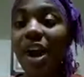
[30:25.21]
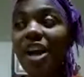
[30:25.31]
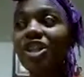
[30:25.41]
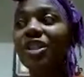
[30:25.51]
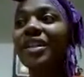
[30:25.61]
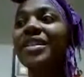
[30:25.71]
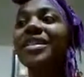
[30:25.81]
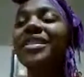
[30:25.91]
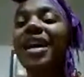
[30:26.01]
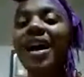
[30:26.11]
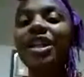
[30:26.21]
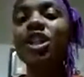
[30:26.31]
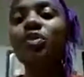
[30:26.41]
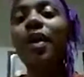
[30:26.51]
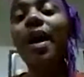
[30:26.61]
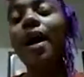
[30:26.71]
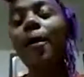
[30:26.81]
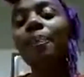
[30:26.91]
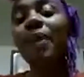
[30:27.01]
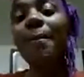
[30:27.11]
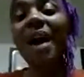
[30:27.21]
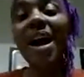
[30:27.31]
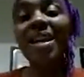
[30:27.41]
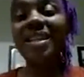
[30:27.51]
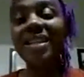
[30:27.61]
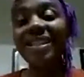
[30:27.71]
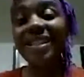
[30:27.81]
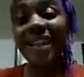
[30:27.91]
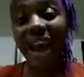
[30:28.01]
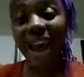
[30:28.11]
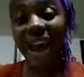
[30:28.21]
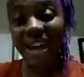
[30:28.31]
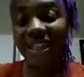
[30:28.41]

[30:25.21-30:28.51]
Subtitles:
They're actually designed to help the body stay